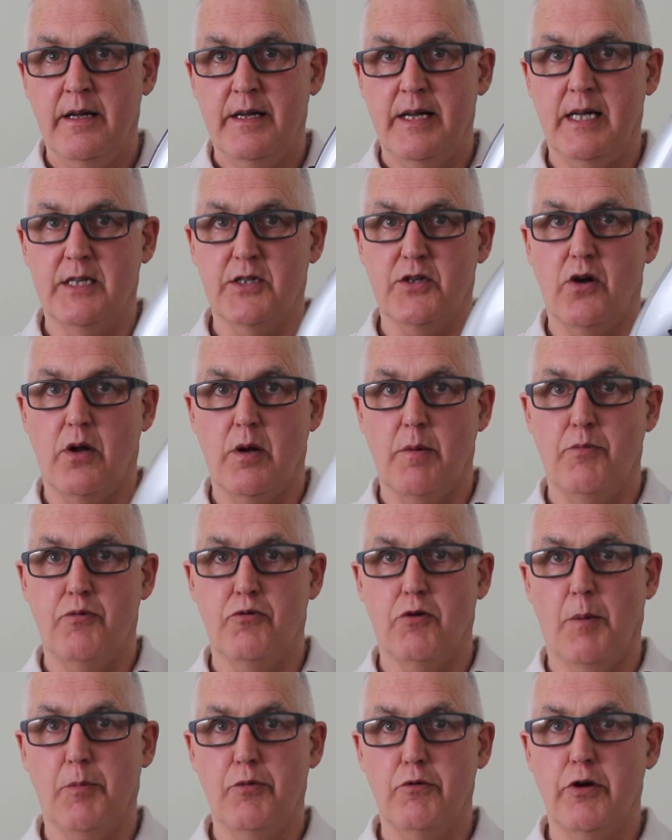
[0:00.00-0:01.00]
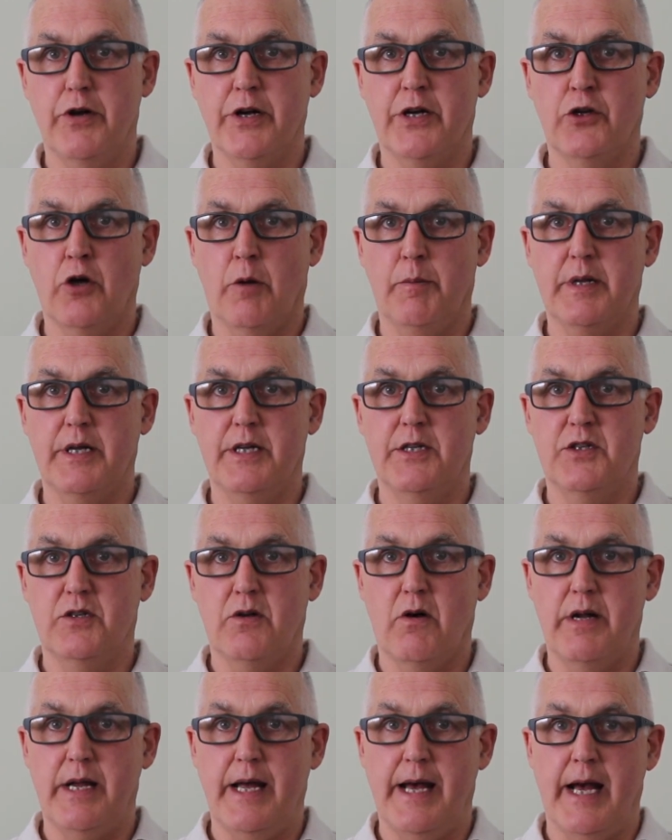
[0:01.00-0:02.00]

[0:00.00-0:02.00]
Now it's got a proper ergonomically designed